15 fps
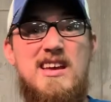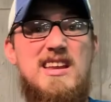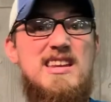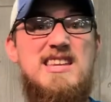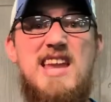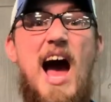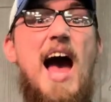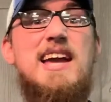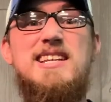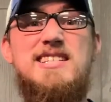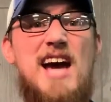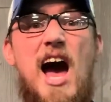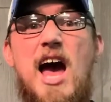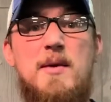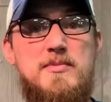9
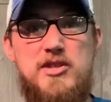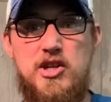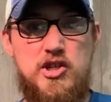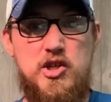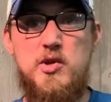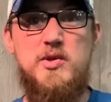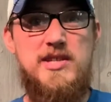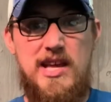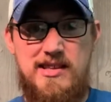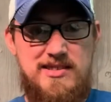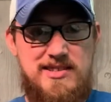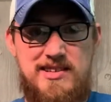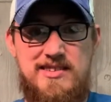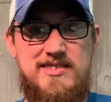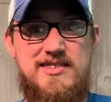times in 2
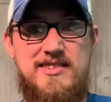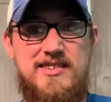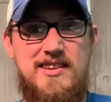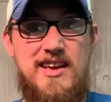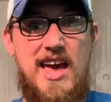sentences.